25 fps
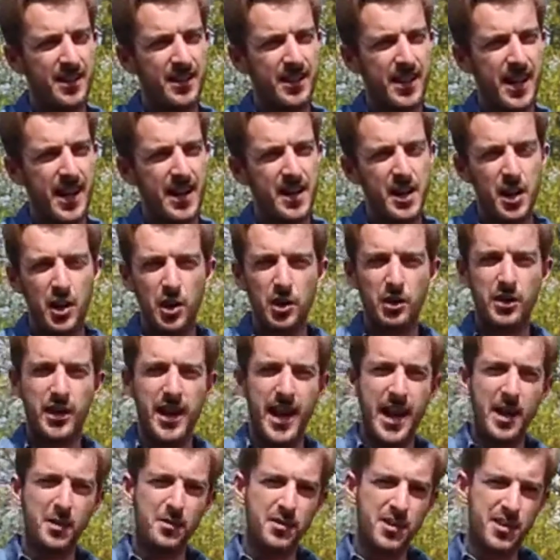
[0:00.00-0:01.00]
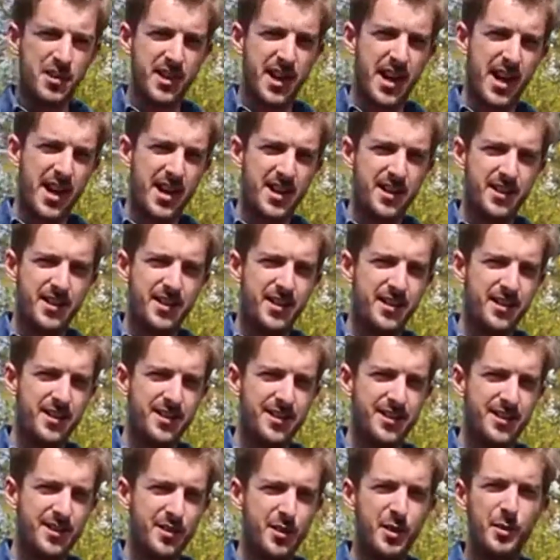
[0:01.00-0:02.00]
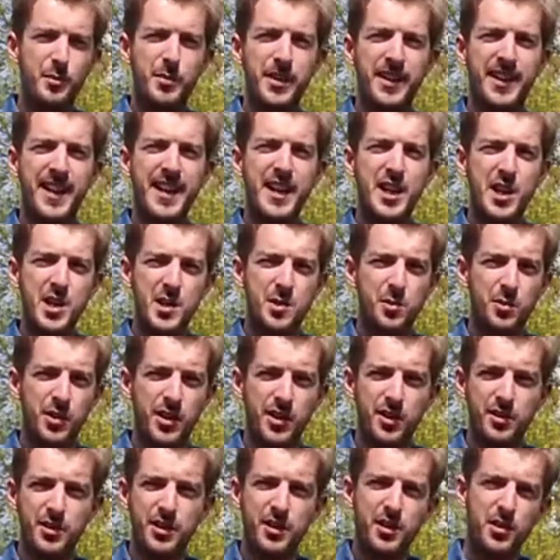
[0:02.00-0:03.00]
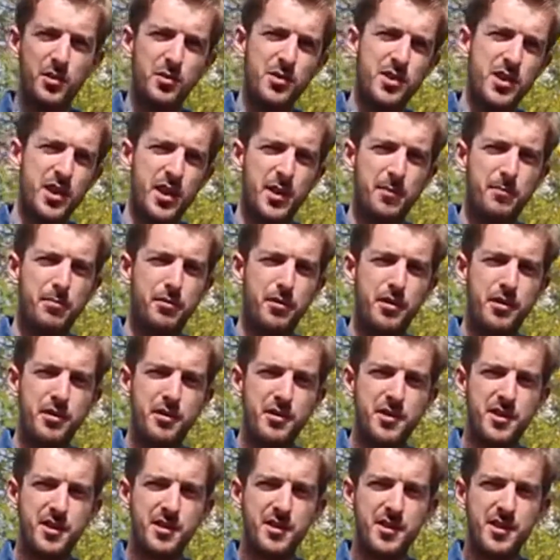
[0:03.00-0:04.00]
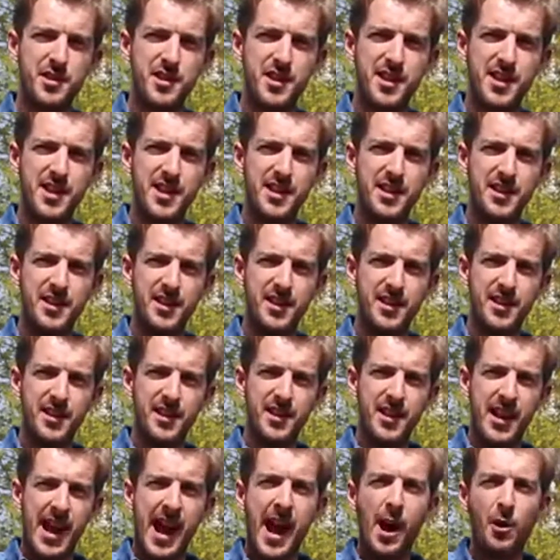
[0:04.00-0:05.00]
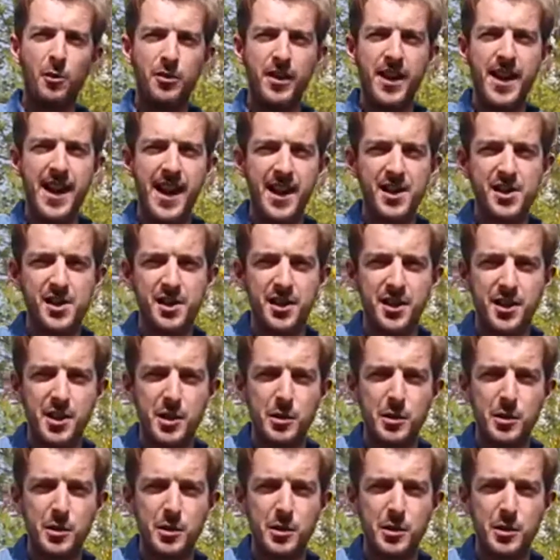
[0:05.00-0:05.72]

kind of look outside the beginner's world and look to the pros and see how they actually